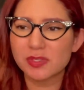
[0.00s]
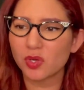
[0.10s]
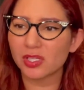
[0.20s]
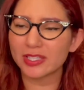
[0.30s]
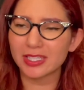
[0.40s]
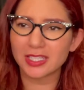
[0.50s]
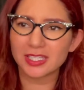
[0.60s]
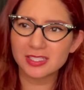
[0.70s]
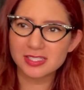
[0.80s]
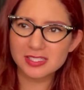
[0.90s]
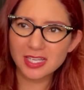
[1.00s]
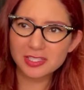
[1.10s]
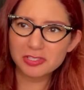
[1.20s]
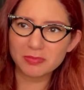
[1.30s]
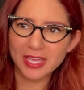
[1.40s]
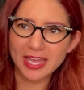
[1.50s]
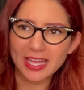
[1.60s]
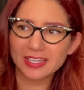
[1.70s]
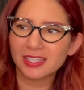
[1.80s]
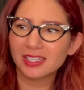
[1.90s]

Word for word: quality, it's not too bad.